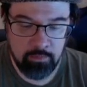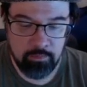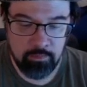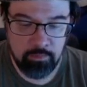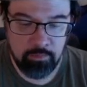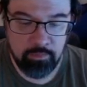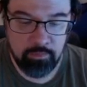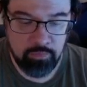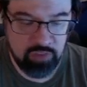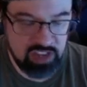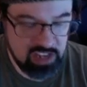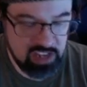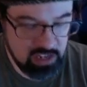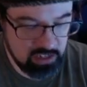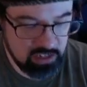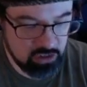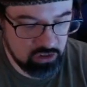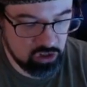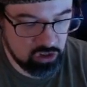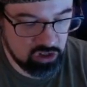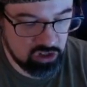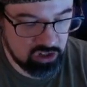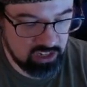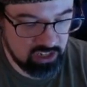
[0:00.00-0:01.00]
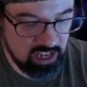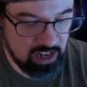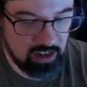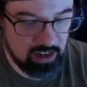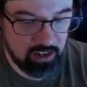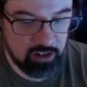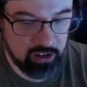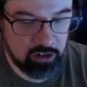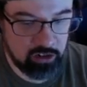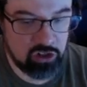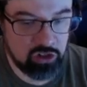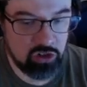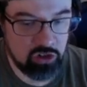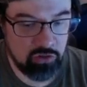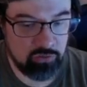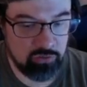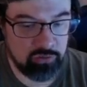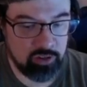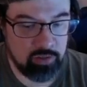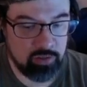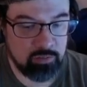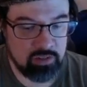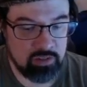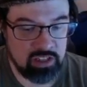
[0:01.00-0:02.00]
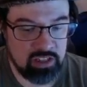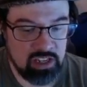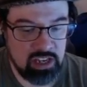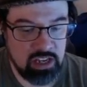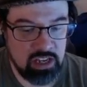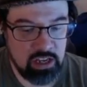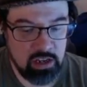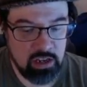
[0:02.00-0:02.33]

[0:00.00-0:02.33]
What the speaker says: These just got a little too flimsy.